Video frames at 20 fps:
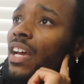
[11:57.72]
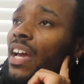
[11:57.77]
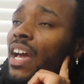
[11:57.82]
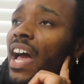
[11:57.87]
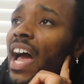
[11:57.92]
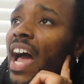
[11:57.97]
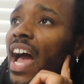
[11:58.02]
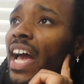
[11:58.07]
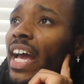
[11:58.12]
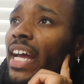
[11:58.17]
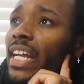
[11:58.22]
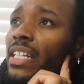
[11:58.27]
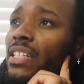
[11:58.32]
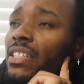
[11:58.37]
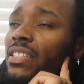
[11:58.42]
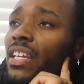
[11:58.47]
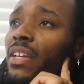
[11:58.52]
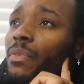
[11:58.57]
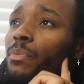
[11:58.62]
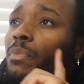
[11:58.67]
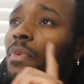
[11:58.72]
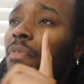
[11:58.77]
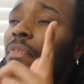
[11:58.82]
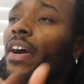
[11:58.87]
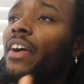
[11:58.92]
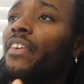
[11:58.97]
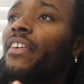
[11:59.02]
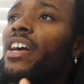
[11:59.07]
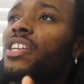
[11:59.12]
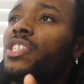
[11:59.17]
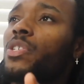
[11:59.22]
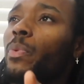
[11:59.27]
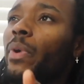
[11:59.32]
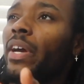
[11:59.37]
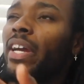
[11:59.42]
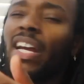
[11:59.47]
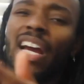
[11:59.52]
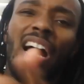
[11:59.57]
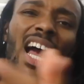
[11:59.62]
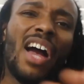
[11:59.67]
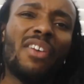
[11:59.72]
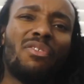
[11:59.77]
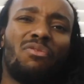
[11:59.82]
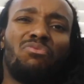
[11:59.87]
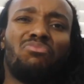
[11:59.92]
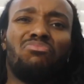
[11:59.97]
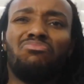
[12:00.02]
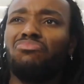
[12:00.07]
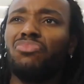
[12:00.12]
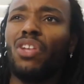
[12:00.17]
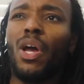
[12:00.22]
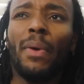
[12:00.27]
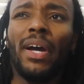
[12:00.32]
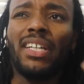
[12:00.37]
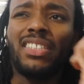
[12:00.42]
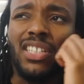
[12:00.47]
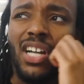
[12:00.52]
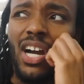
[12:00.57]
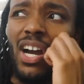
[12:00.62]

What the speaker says: And if I graduate, I have nowhere to go.